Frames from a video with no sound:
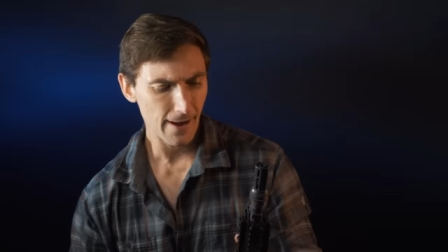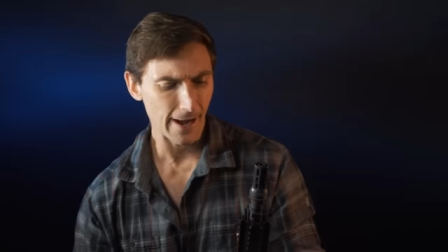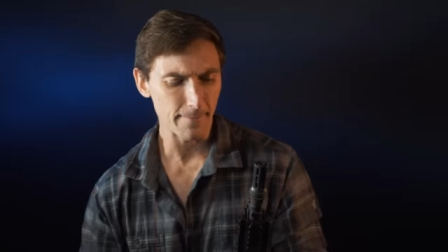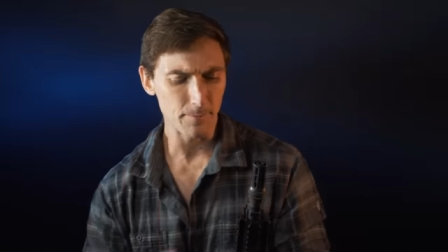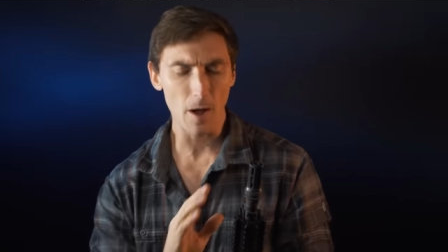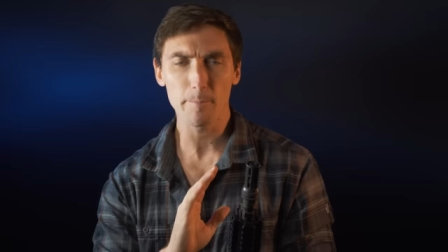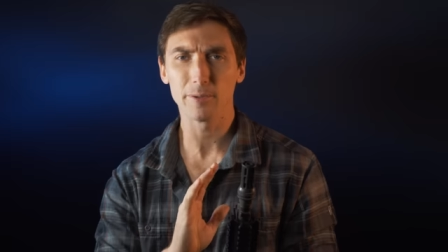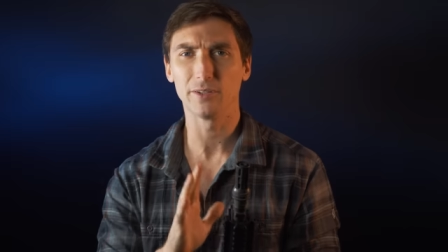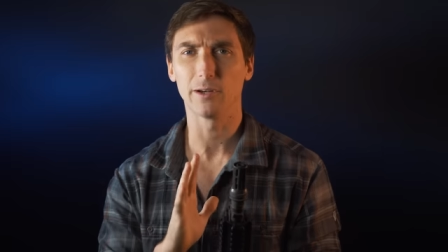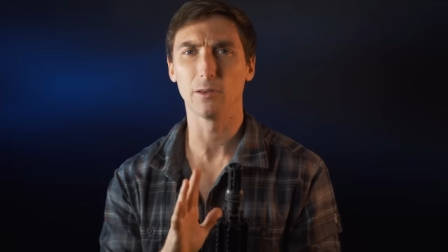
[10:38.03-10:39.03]
I am not
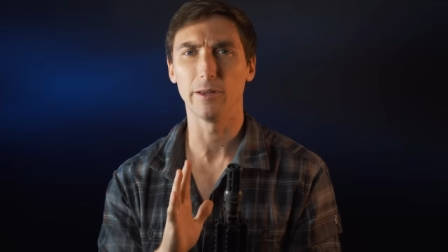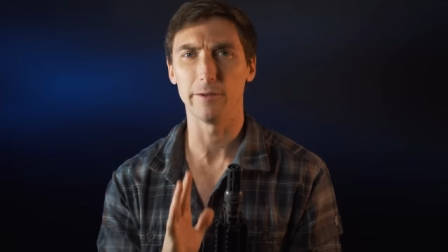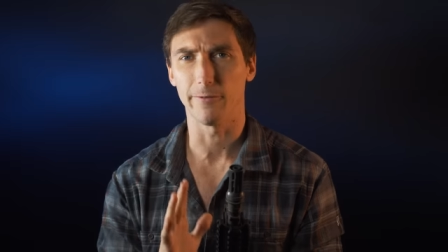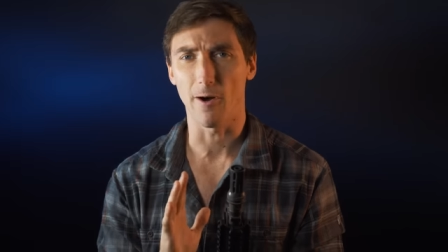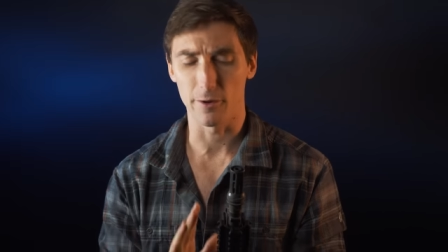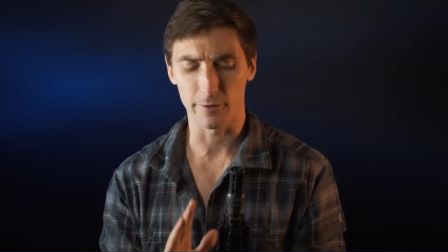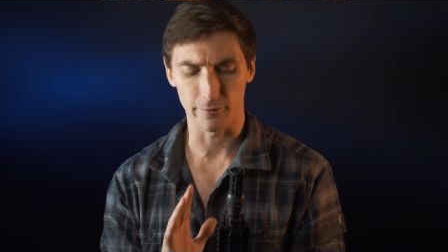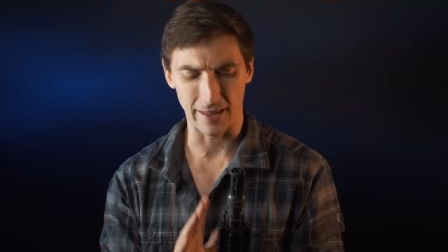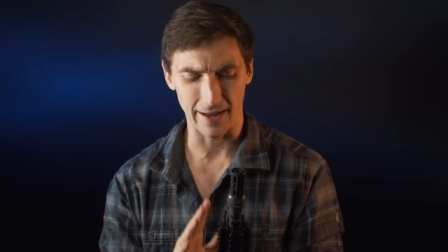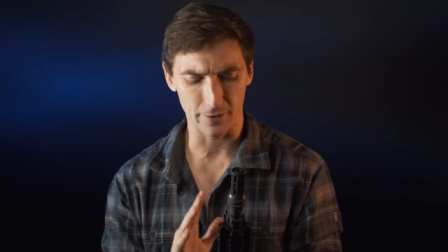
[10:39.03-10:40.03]
particularly fond
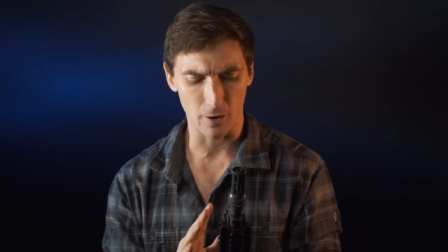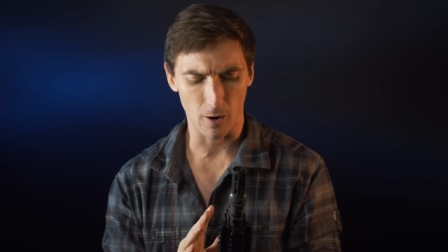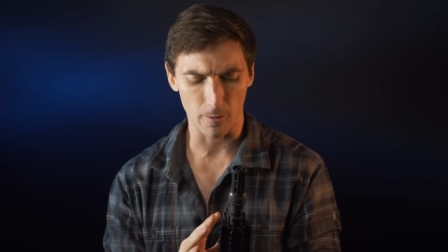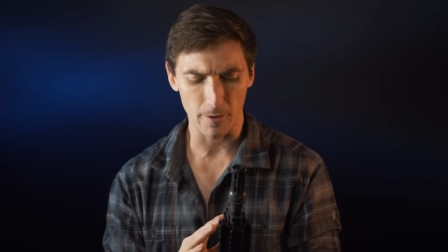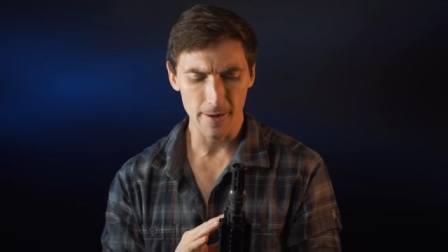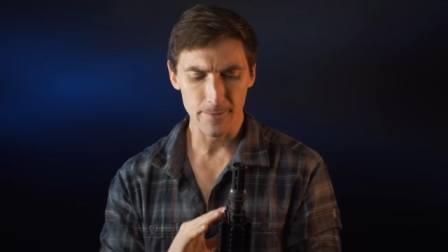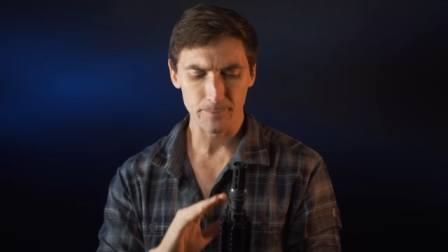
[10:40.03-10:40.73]
of the handguard.